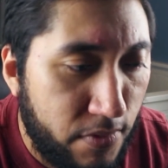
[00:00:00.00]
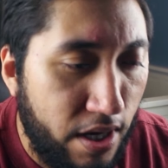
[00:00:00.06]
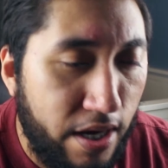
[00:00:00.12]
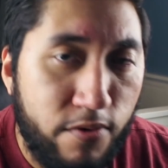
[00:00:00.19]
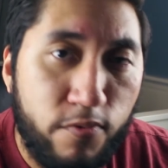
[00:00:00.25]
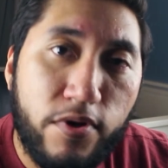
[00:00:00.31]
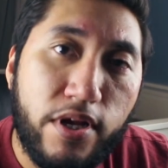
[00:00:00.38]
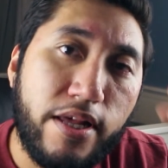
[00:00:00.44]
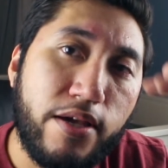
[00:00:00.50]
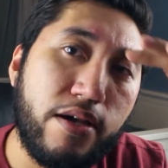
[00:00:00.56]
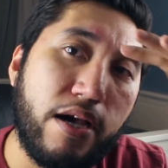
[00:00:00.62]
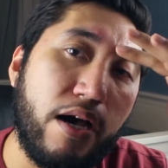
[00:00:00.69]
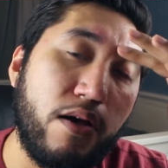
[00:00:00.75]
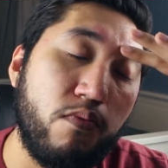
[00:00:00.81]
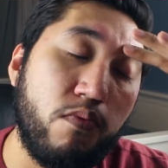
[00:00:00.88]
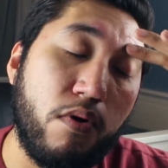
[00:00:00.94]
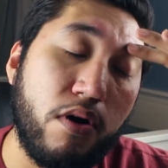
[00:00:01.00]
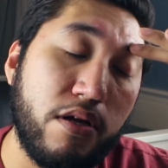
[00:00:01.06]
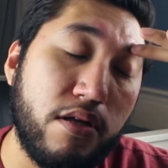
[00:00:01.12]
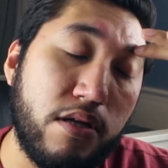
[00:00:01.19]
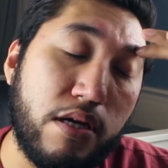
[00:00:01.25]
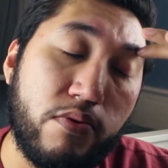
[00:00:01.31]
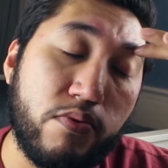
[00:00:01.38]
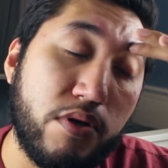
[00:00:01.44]

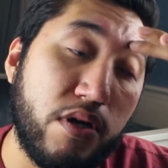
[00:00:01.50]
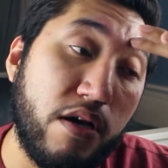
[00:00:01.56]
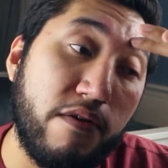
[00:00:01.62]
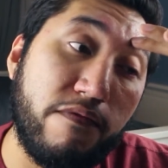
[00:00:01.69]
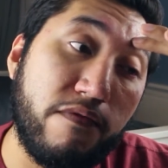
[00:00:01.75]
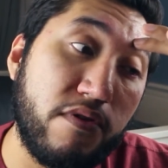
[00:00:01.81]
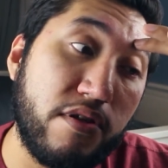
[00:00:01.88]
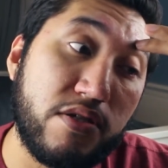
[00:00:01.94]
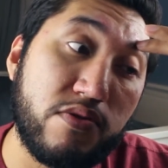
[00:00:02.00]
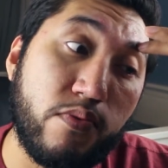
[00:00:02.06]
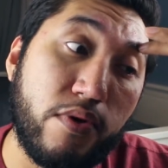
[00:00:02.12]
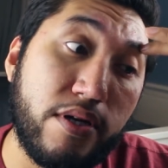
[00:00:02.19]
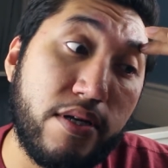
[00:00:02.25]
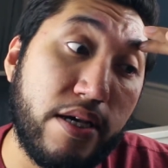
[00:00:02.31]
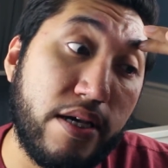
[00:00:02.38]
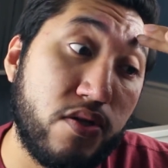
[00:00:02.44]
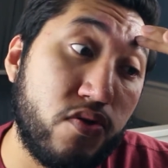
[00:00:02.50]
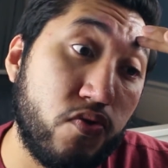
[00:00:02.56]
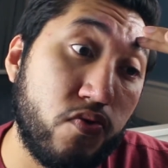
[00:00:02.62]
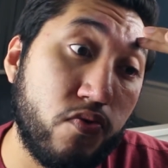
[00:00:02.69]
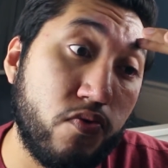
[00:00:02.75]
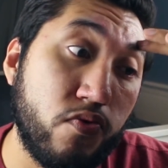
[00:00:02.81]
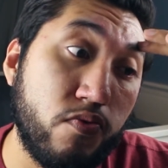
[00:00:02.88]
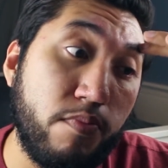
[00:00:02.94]
would love for this one day
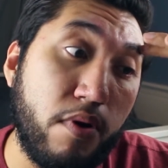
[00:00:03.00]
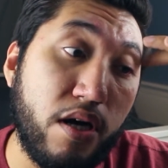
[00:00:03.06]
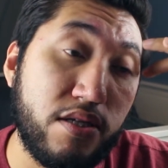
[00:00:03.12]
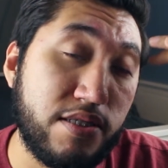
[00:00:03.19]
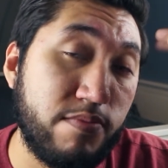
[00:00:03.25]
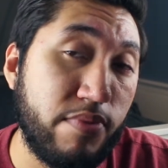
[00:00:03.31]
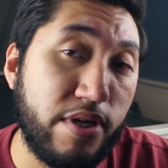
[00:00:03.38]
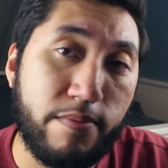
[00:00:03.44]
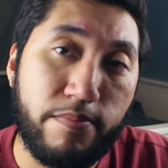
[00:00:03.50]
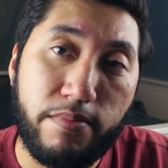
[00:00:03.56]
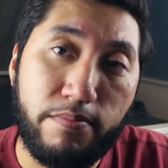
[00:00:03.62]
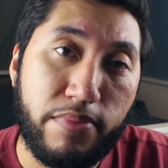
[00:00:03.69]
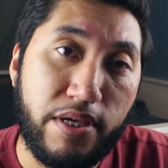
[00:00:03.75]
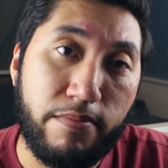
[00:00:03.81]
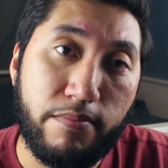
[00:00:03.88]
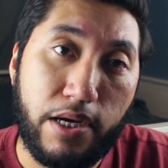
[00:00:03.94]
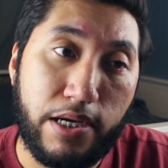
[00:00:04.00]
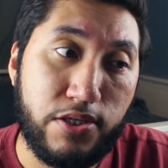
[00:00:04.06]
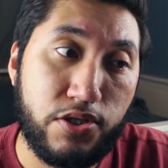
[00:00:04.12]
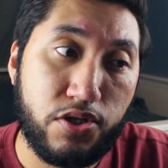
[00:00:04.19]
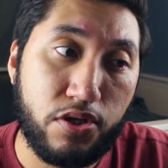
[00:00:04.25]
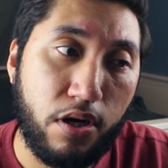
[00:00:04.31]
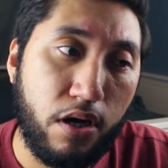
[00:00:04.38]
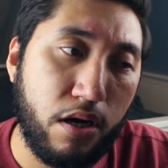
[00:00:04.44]
to possibly be my
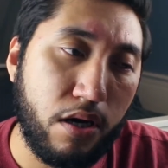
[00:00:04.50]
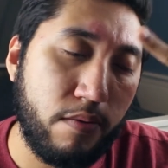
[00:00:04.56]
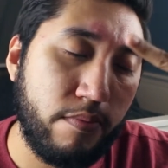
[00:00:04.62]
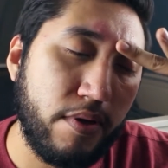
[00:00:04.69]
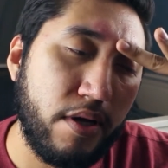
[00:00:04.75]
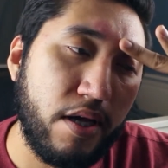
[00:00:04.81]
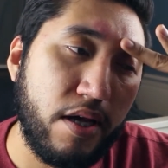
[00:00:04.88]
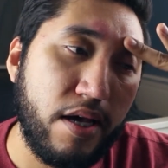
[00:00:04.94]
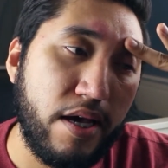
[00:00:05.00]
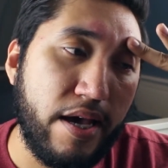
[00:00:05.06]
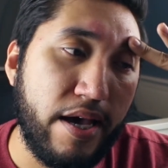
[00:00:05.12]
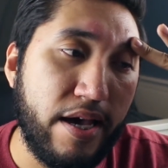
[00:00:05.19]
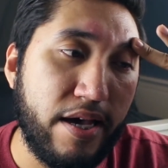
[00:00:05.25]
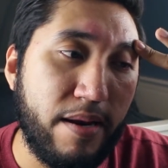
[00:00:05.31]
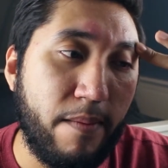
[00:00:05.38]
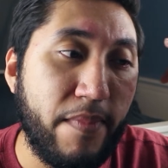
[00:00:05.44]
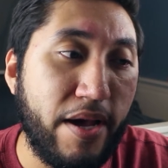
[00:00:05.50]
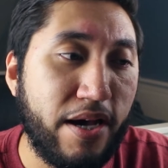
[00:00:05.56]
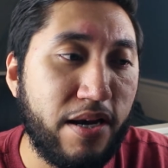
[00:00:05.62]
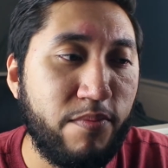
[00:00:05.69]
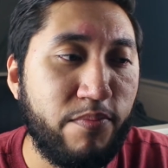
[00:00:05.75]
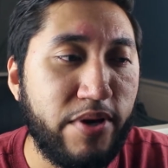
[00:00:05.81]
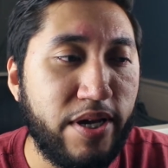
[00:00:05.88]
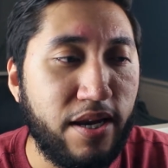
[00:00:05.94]
job. And I'm not
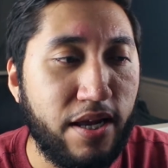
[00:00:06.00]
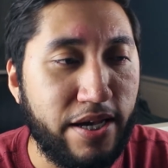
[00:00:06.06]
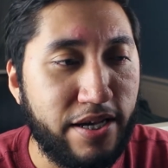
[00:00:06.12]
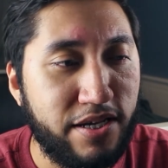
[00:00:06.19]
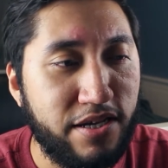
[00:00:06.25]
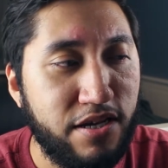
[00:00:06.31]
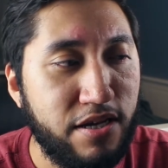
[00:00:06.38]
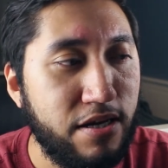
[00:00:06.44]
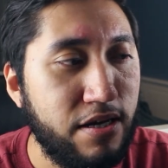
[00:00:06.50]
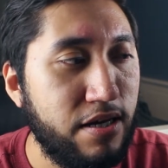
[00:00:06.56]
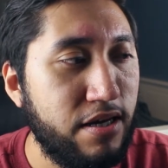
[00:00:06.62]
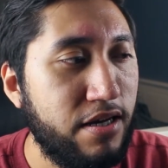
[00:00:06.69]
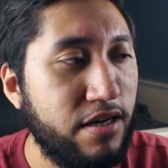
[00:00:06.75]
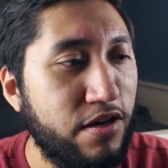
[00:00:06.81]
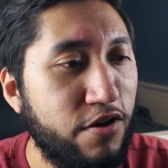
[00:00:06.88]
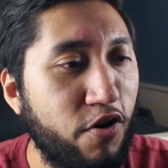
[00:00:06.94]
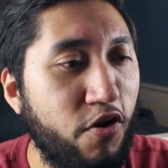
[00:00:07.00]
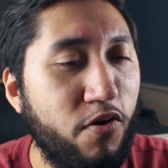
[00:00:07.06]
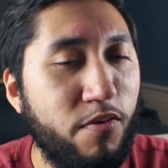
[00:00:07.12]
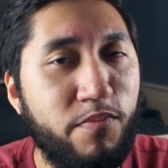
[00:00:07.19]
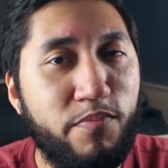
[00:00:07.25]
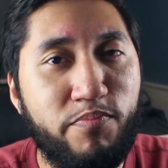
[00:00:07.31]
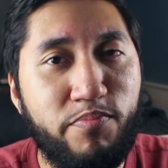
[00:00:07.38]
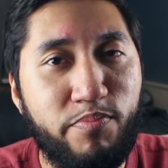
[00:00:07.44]
gonna be like,
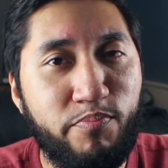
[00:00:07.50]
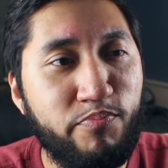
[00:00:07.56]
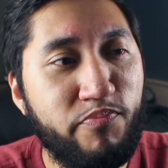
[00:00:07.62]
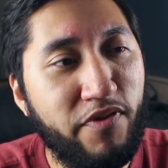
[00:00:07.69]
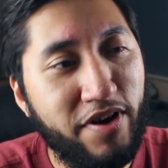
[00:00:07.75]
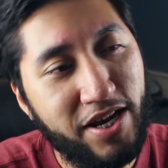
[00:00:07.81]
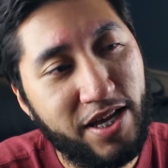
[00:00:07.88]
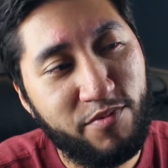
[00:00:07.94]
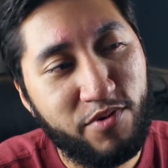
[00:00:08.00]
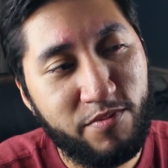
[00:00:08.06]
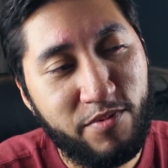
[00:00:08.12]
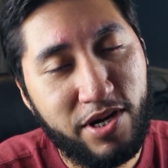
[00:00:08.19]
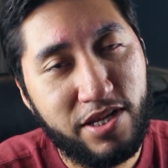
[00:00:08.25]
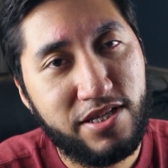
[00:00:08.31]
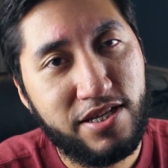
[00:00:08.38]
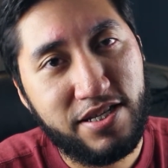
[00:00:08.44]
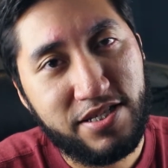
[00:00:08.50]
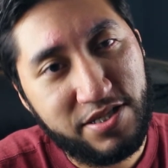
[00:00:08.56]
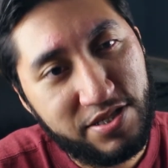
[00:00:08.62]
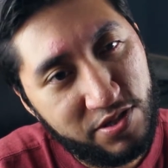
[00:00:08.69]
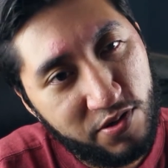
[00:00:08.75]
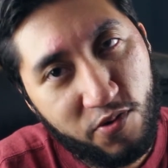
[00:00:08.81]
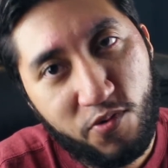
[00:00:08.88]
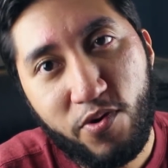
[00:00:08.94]
oh, finally able to
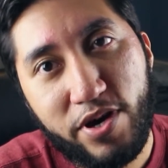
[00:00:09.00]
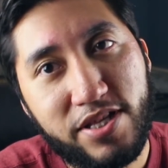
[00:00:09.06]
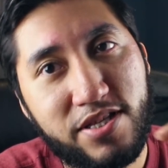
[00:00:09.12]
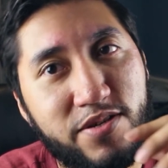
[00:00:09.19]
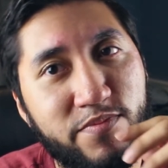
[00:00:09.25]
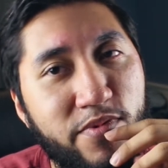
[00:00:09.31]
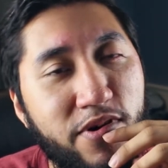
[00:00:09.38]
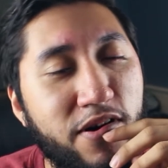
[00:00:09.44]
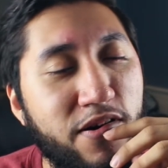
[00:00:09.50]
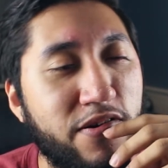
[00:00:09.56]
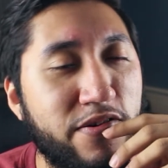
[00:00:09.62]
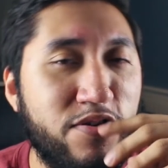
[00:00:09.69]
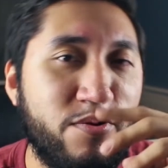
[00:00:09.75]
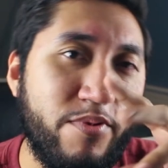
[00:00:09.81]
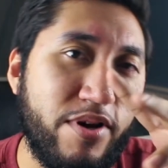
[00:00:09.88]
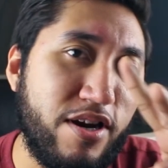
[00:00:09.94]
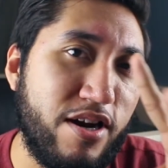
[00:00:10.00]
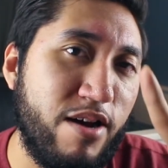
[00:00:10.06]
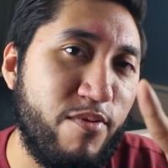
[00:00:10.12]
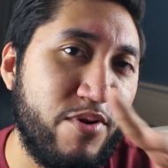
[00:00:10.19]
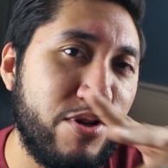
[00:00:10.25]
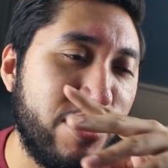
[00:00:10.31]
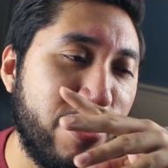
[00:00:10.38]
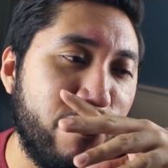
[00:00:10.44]
monetize, quit tomorrow, no matter how
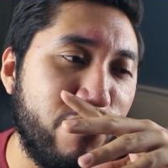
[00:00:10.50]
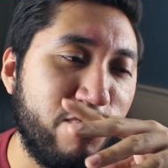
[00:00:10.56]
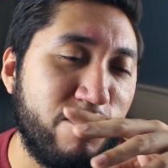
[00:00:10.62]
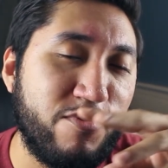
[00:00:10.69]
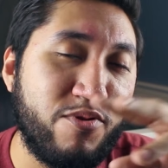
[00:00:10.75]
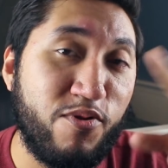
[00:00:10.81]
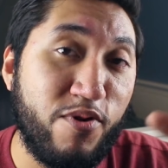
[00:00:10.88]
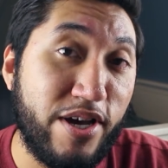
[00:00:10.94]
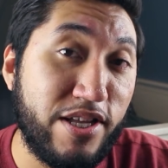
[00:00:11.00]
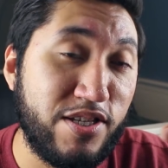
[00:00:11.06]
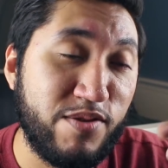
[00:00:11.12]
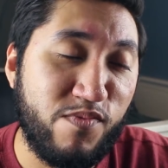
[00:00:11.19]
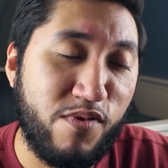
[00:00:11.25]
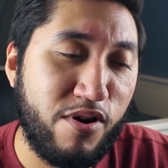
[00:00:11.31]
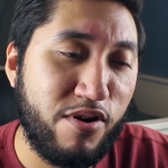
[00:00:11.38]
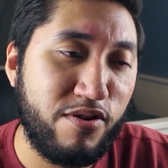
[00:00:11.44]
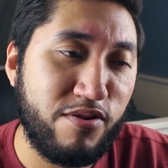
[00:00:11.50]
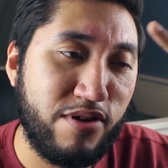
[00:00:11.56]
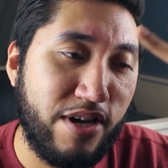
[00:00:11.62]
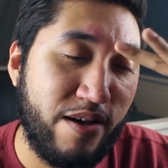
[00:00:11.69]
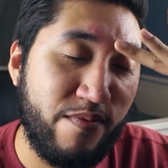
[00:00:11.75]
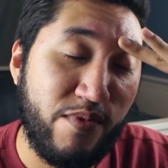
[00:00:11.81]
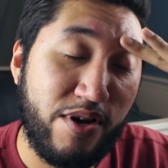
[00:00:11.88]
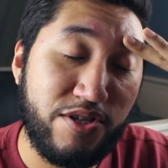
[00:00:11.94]
much I quit tomorrow
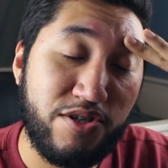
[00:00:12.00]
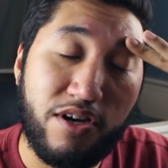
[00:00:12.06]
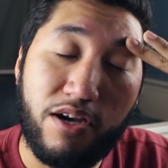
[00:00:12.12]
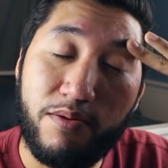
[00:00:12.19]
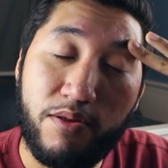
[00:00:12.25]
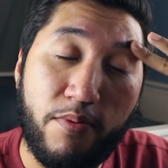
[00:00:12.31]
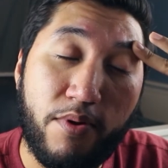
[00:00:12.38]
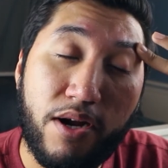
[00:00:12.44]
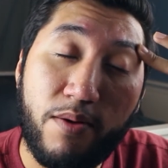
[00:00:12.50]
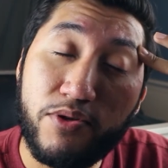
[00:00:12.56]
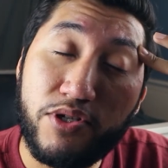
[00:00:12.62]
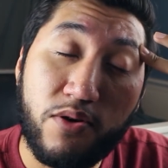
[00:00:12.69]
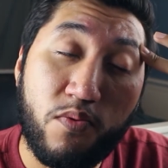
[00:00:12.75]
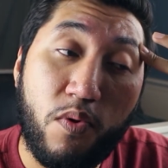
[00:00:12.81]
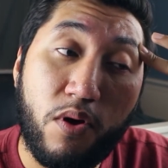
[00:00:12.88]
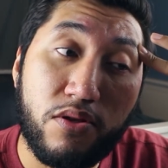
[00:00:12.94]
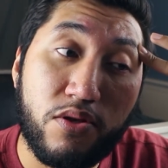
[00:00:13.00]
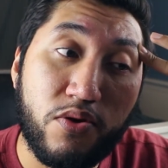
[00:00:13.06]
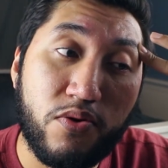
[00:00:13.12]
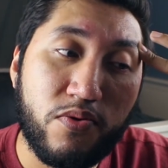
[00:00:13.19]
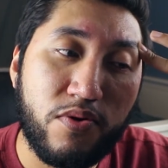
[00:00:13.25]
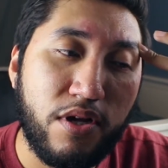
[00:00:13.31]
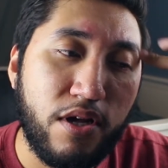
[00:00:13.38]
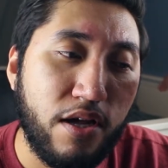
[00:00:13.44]
at my job, no matter how much I want
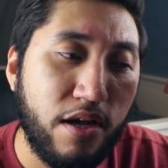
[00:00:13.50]
to.